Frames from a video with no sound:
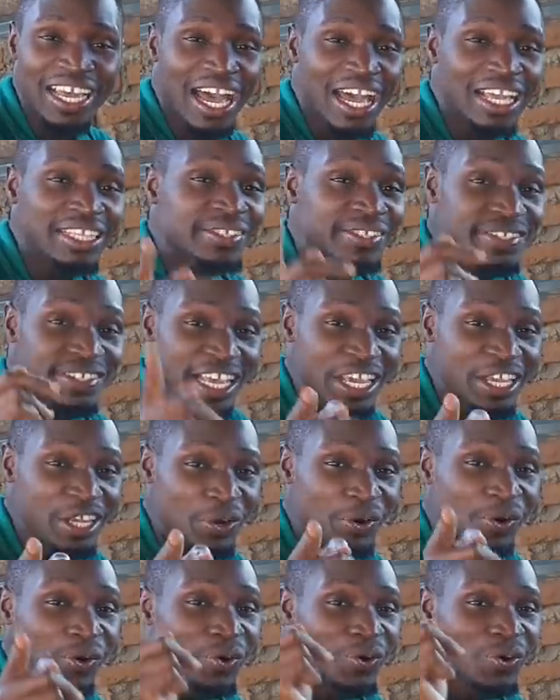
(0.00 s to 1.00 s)
And see
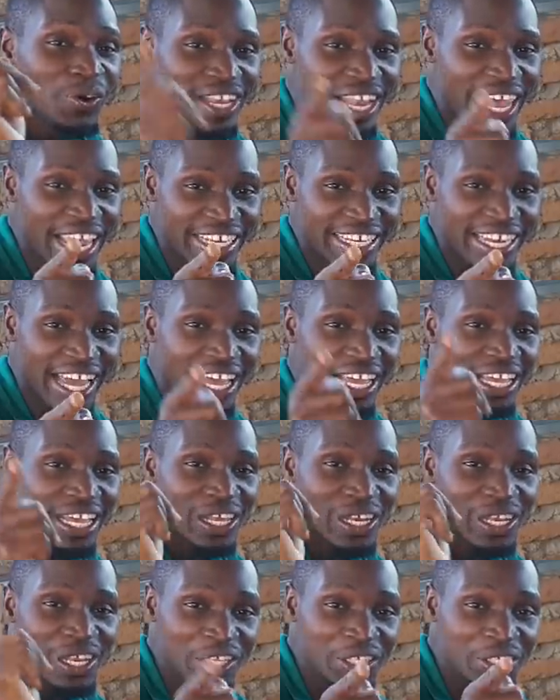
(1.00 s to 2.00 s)
you later.
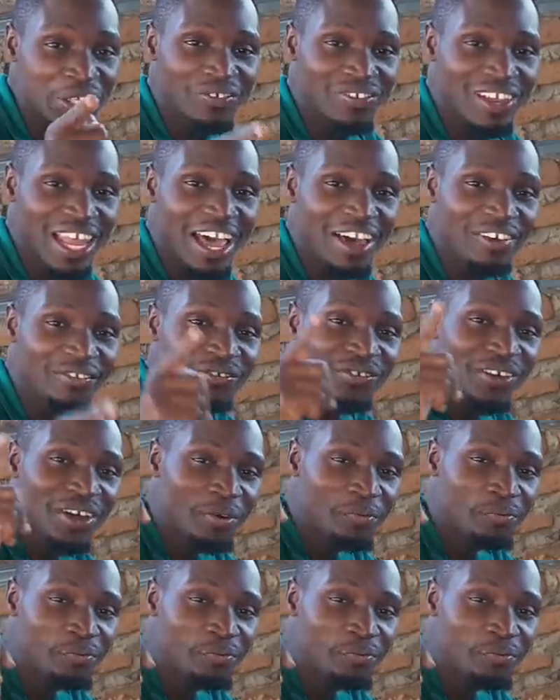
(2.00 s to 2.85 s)
Lots of love.